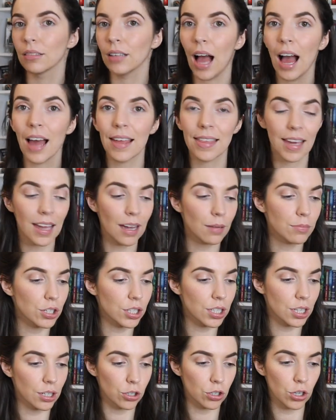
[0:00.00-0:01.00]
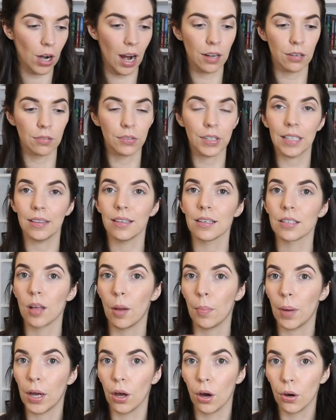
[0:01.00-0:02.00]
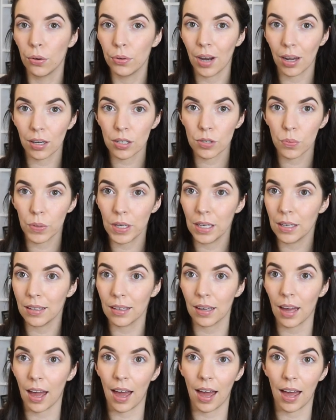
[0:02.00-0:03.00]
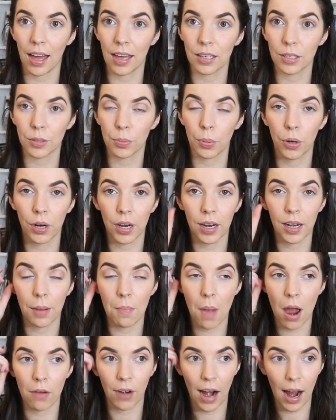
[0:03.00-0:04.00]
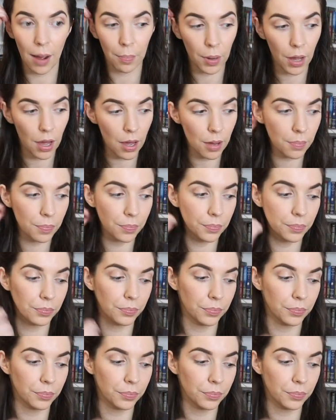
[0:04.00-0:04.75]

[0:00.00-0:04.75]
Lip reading: I think I'm just gonna try to read this on my own next week and put it in my wrap up.